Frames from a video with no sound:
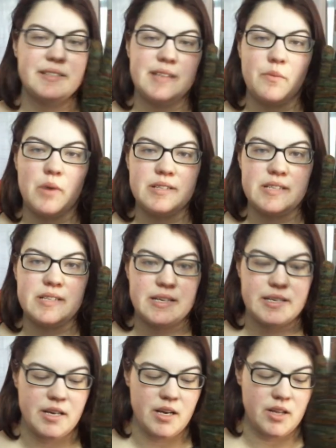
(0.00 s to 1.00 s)
I
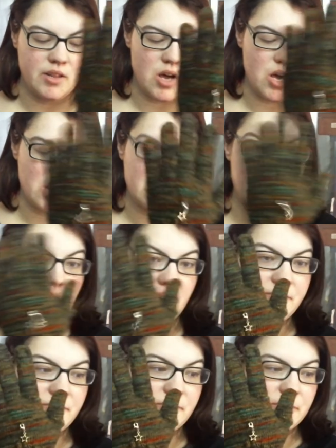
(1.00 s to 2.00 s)
wanted a long
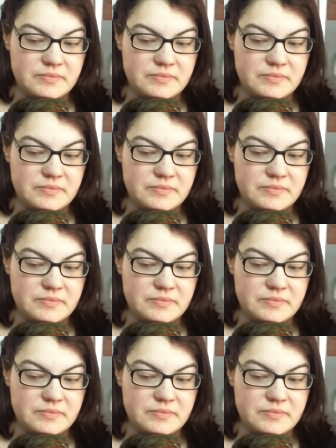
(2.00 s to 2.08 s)
cuff.